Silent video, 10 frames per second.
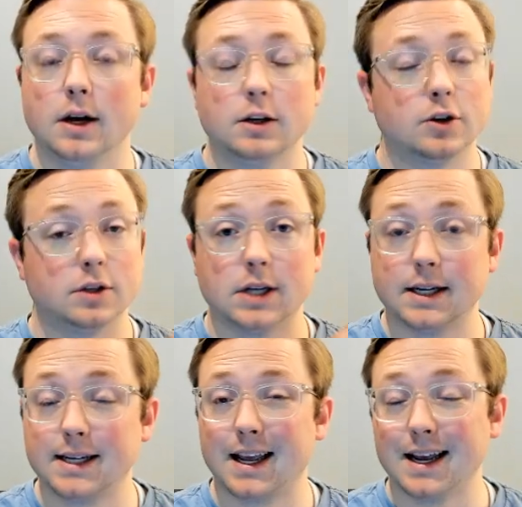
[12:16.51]
So it's
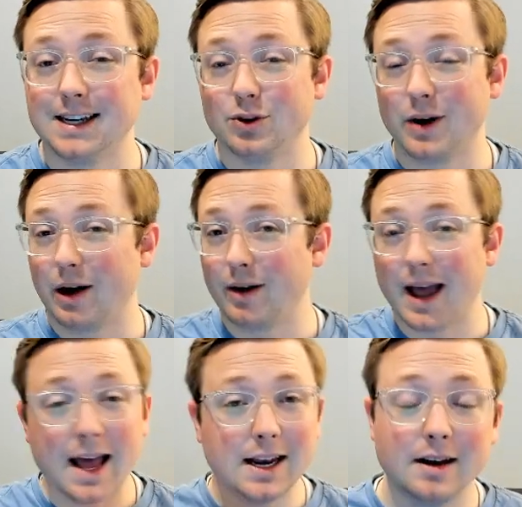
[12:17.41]
not taking into account
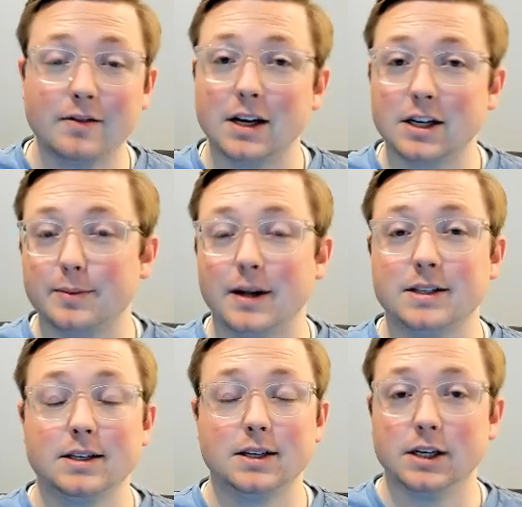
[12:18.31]
any of the expenses.